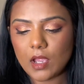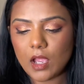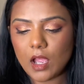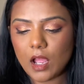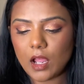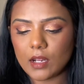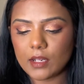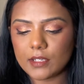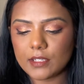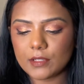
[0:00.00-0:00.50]

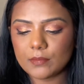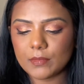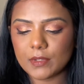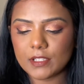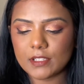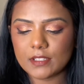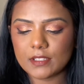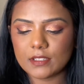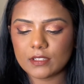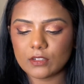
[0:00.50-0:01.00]

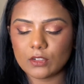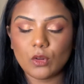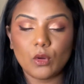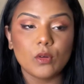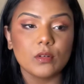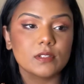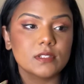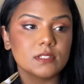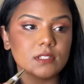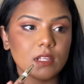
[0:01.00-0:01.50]
Ultimate
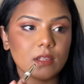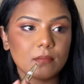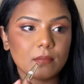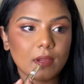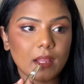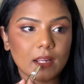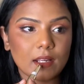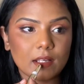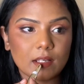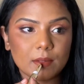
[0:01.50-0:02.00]
Long Stay
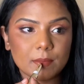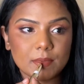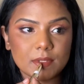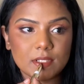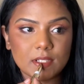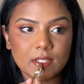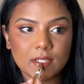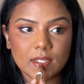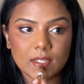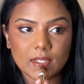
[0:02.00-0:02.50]
Matte
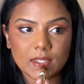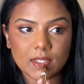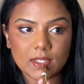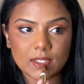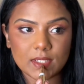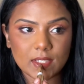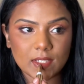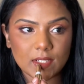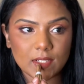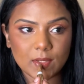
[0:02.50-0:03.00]
Lipstick in the
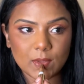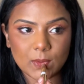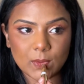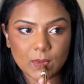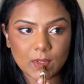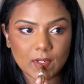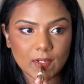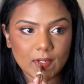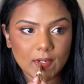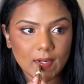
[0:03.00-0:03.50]
shade Cougar.